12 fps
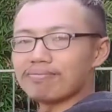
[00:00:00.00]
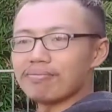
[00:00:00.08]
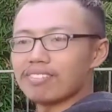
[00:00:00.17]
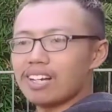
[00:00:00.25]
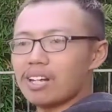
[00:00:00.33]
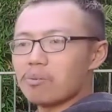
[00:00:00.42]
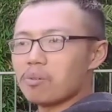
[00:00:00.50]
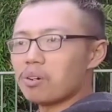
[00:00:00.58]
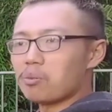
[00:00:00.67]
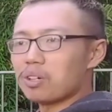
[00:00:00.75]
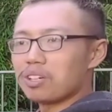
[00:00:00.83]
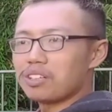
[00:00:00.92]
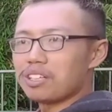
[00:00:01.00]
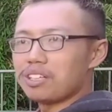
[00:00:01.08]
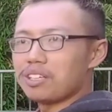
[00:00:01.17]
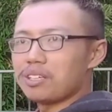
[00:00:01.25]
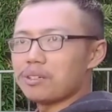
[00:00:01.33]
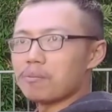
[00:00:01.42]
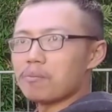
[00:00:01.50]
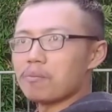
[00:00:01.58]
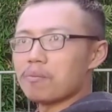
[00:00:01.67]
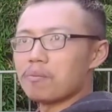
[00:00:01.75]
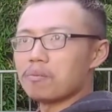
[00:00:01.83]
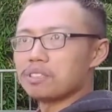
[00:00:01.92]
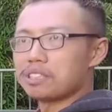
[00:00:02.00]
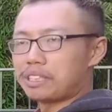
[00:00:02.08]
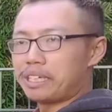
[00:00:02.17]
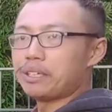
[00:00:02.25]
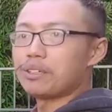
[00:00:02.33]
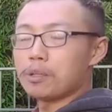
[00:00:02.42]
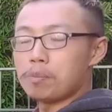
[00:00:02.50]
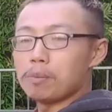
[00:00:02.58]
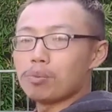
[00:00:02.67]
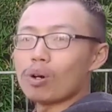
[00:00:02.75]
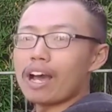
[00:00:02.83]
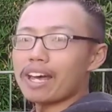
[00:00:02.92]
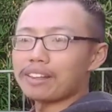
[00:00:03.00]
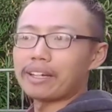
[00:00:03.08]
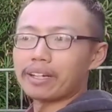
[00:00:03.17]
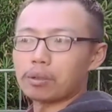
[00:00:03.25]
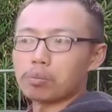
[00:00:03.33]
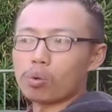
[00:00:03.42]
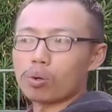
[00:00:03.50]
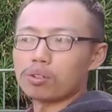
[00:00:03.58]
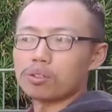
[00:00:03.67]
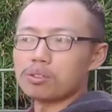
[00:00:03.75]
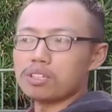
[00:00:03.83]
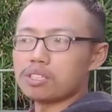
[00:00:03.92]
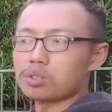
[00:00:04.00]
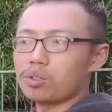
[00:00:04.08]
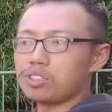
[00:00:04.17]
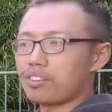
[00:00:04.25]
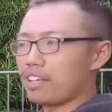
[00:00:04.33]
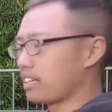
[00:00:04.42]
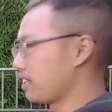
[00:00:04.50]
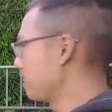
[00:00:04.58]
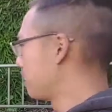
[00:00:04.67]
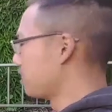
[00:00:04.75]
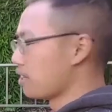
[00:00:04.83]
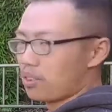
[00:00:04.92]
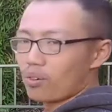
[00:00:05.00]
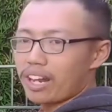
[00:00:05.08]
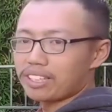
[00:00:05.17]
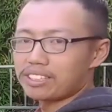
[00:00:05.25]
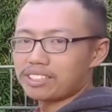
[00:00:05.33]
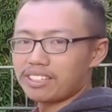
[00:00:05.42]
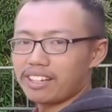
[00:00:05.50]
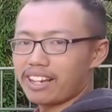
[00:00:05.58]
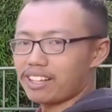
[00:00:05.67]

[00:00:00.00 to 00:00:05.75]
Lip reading: well, one of the security people at the airport is going to think this is a threat, and they may